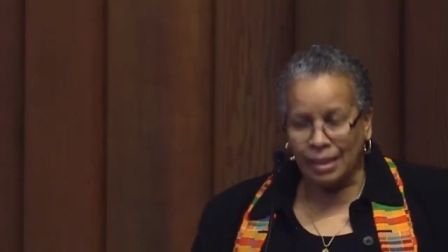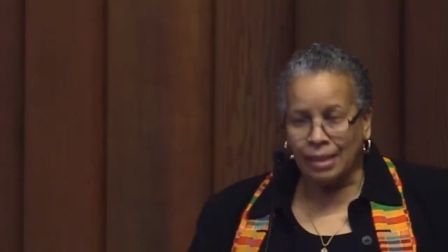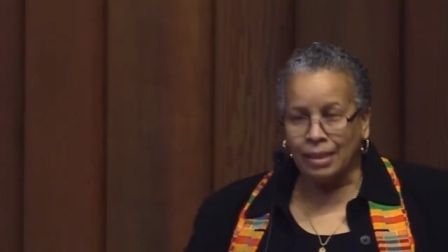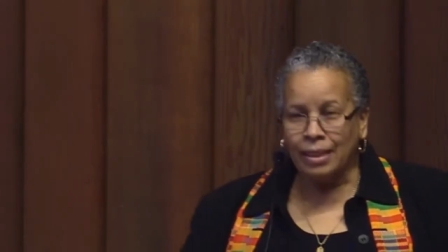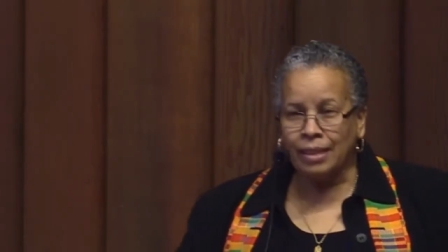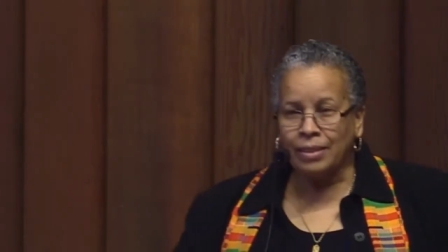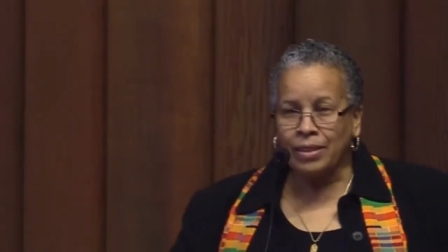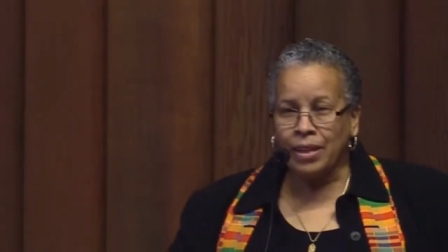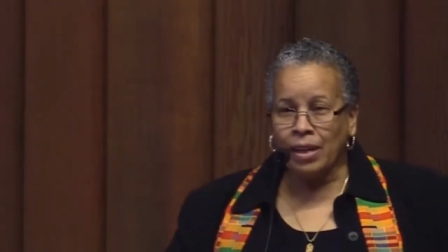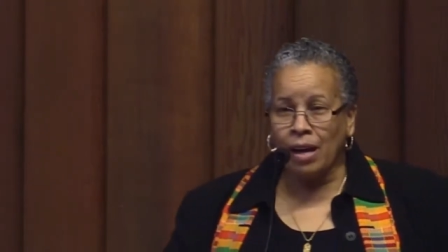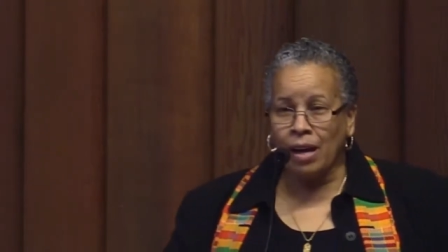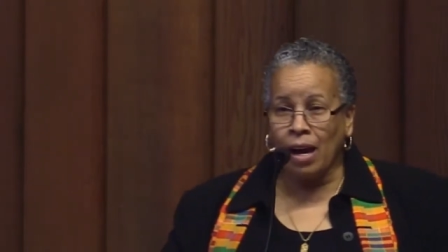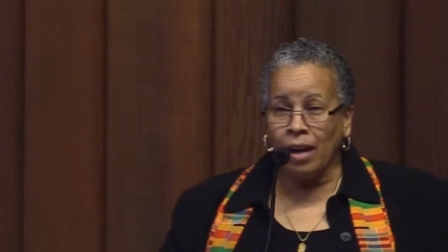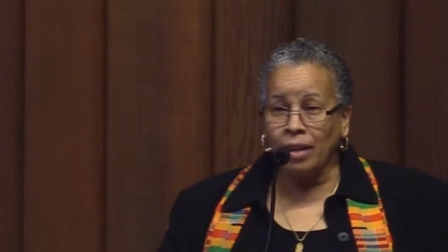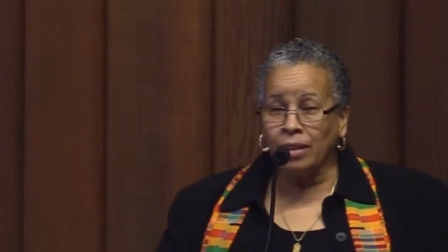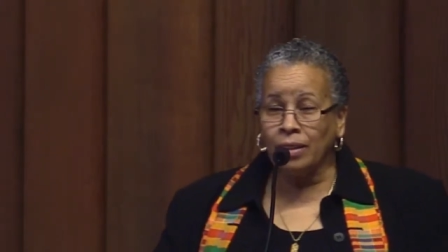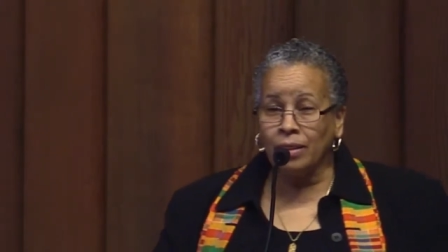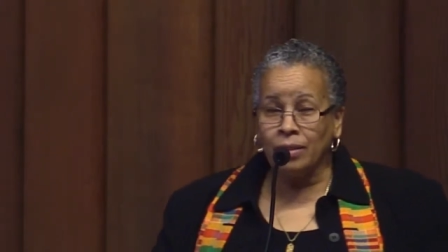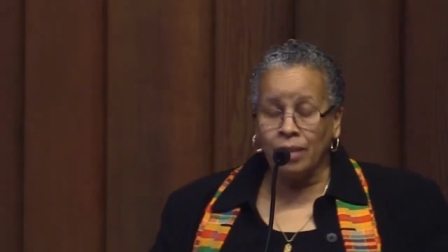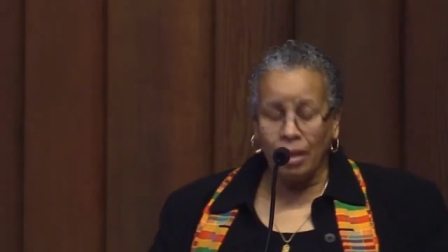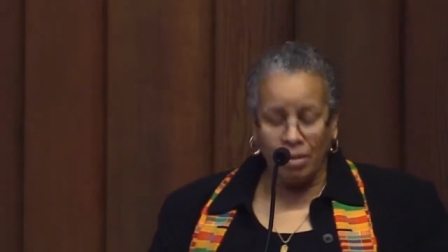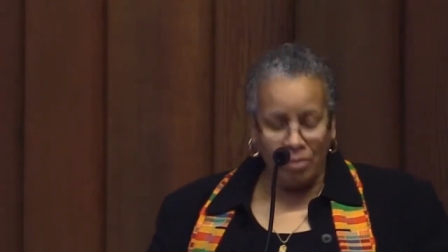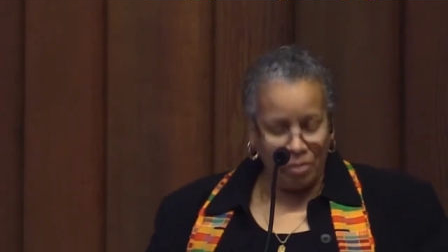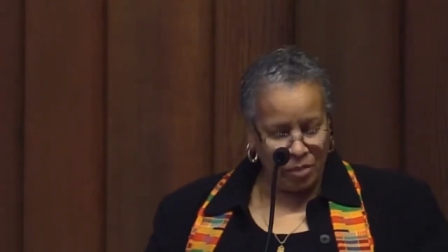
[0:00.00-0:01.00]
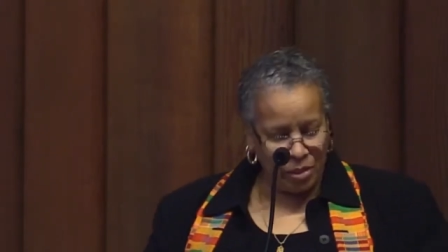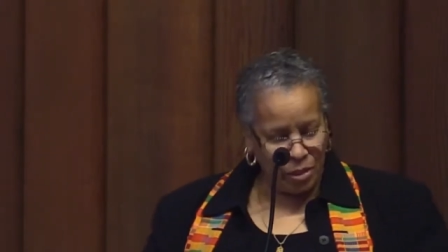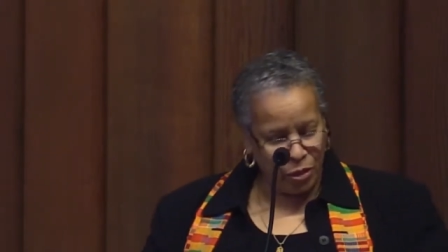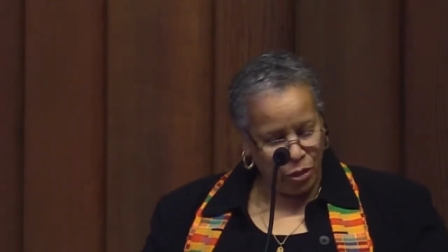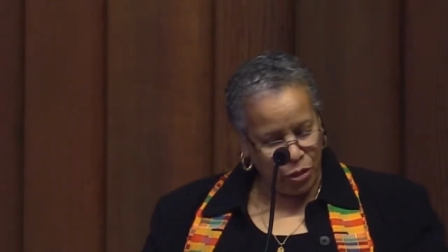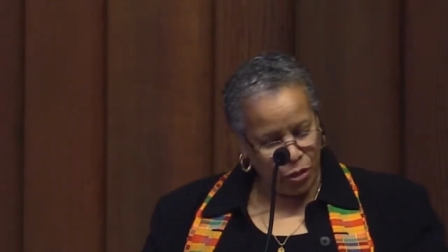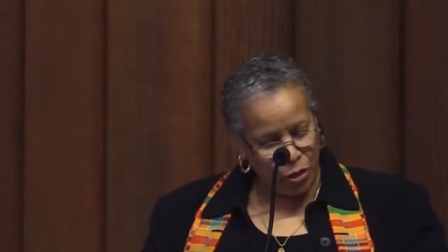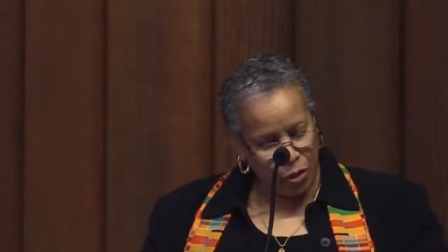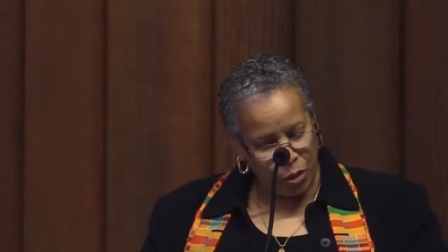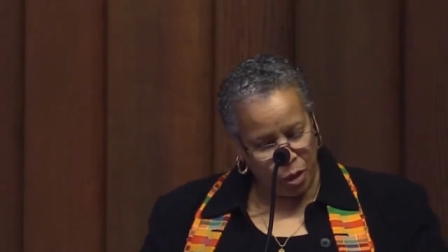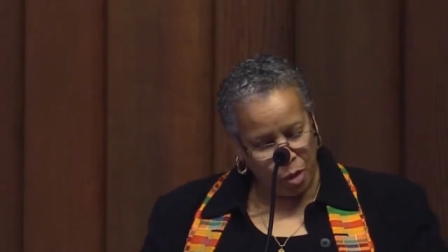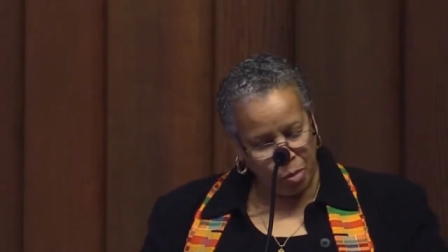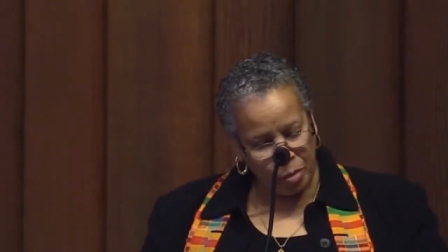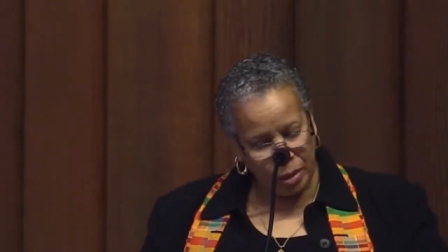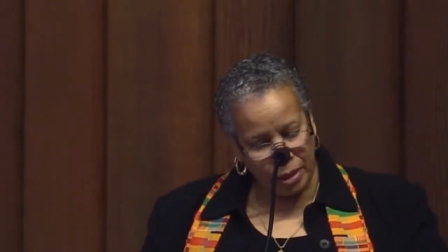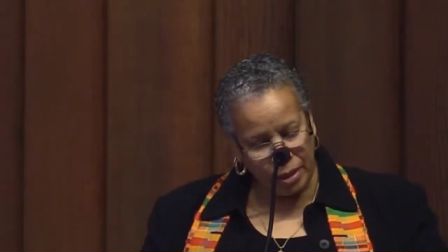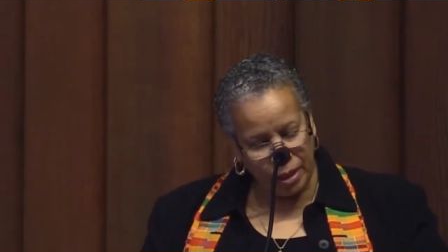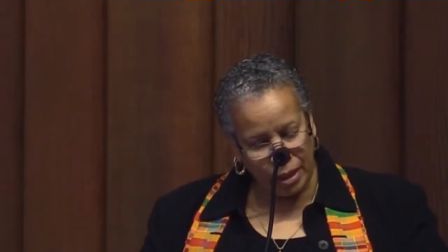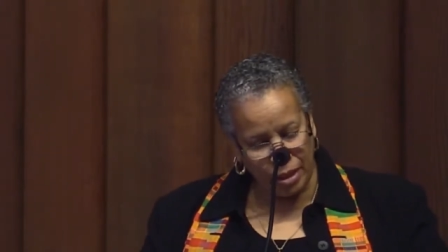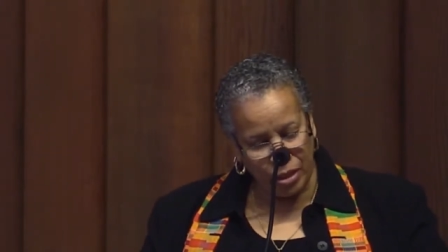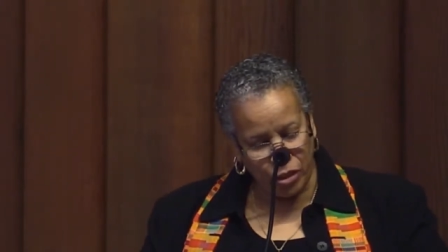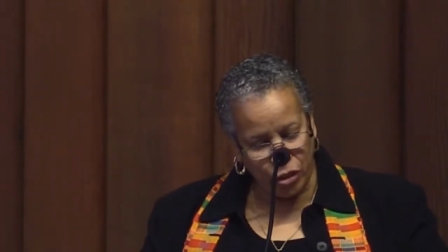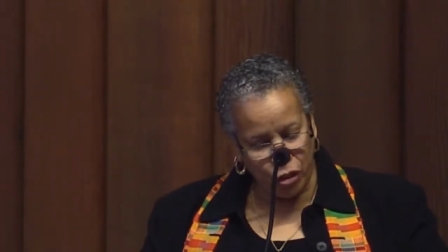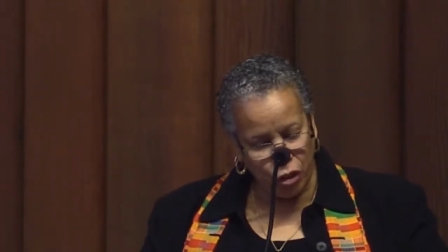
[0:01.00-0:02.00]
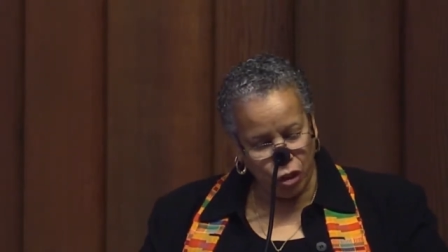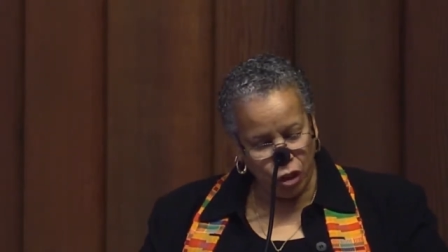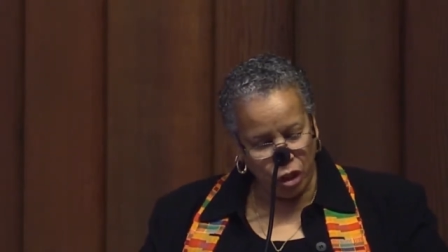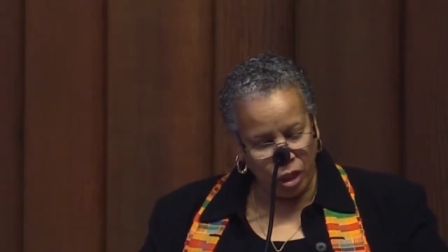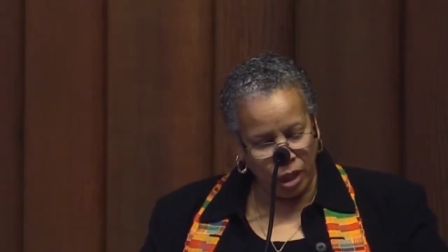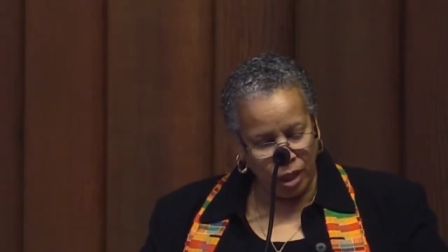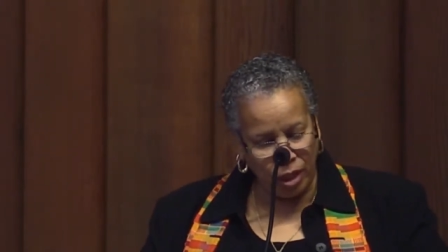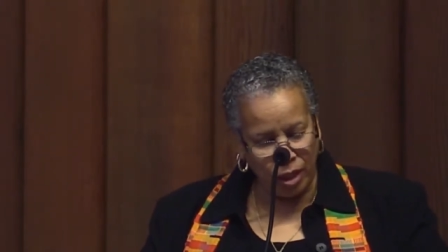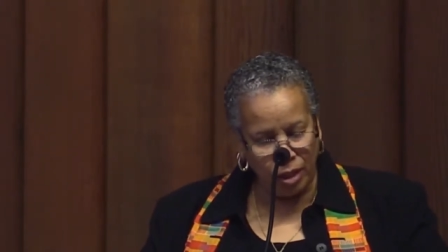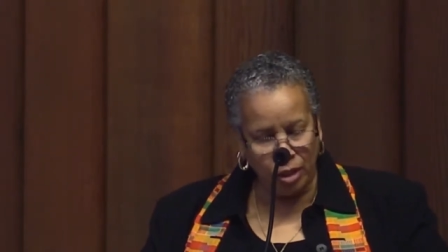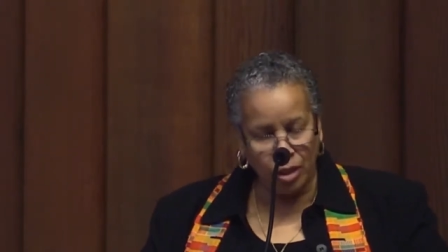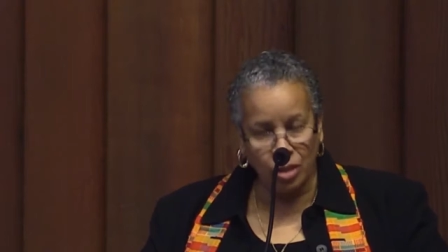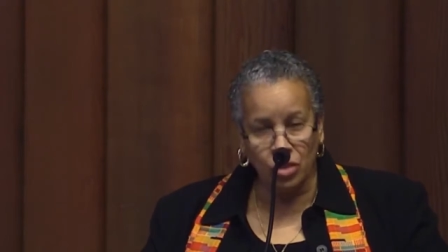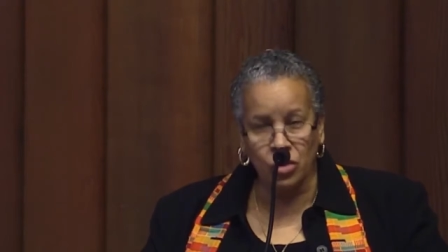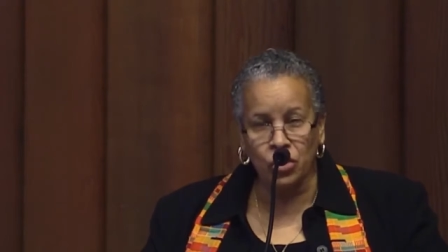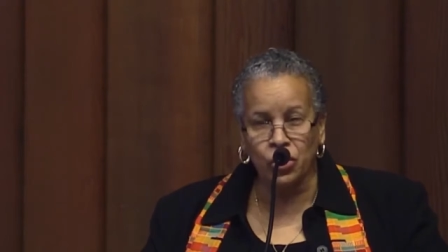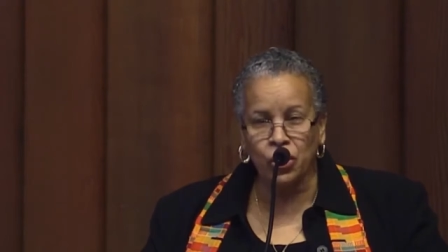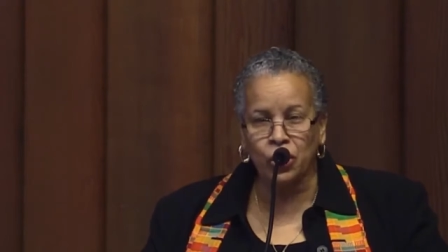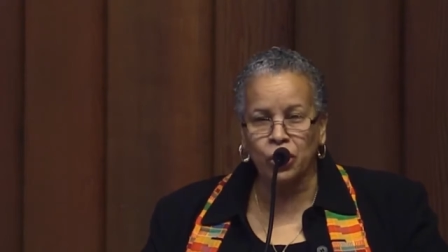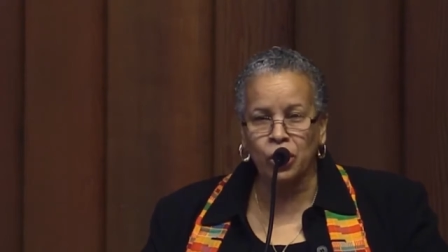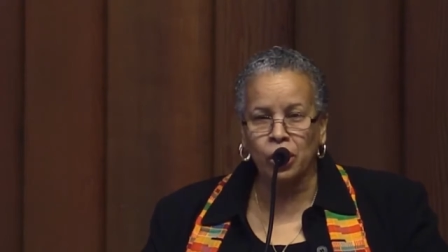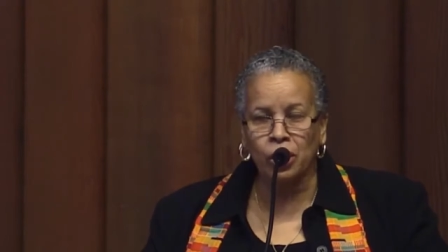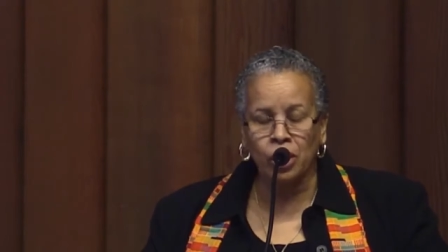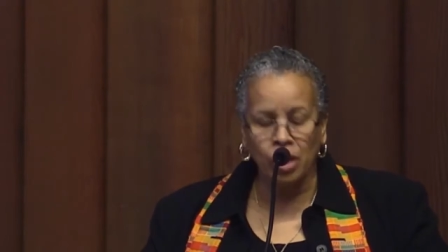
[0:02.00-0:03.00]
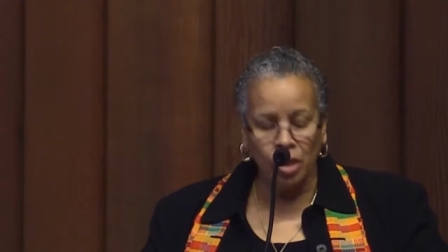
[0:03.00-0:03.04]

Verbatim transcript: the title of this sermon has changed